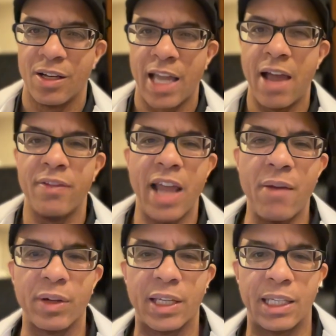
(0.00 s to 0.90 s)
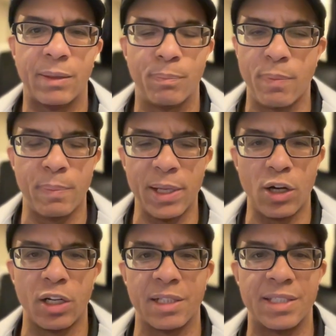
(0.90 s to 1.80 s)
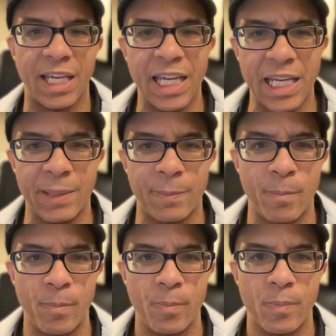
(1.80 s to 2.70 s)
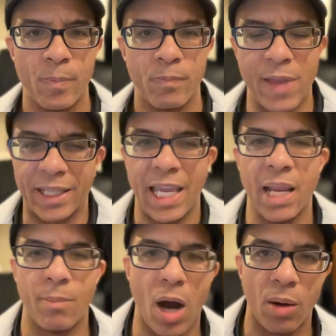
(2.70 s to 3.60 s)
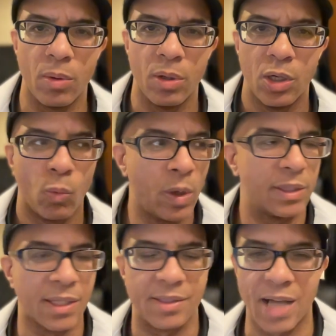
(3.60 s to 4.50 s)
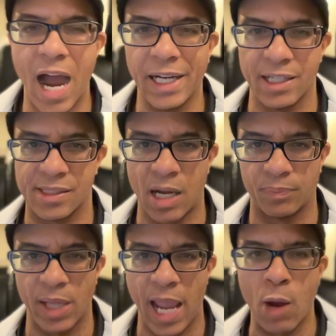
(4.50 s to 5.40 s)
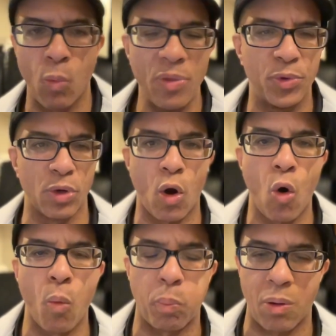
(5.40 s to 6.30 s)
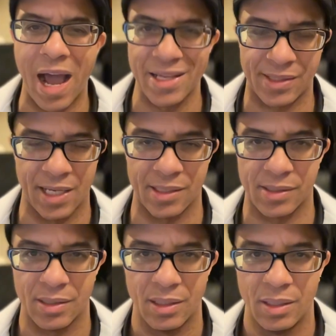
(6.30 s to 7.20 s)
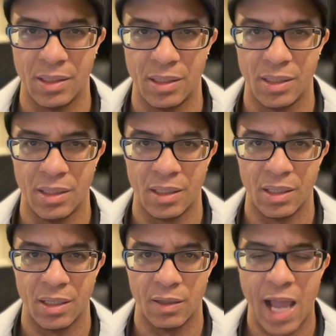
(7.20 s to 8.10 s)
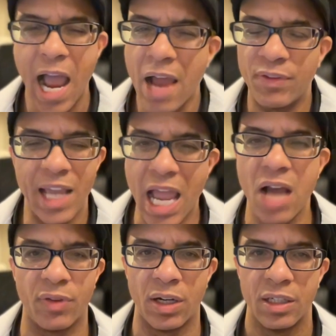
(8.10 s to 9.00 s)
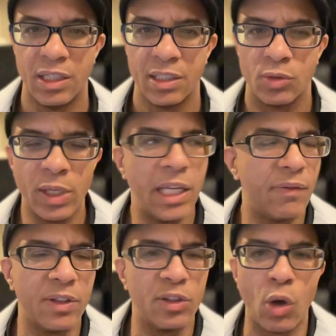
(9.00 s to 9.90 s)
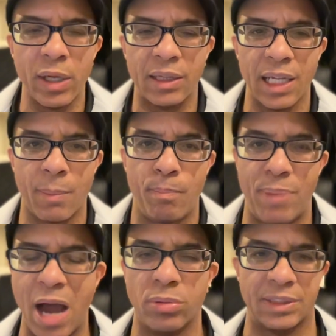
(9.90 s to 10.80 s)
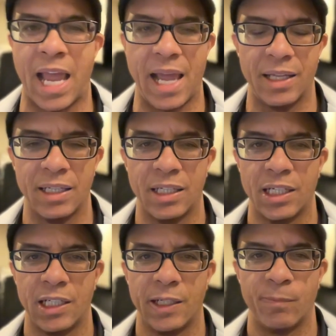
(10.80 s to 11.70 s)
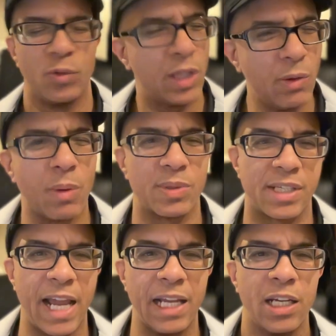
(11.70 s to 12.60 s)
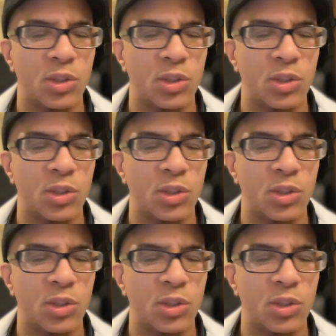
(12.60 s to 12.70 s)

Have you ever been on a team that came up with designing something and went through the whole process? Have you ever? Do you even know anything about that? You get what I'm saying?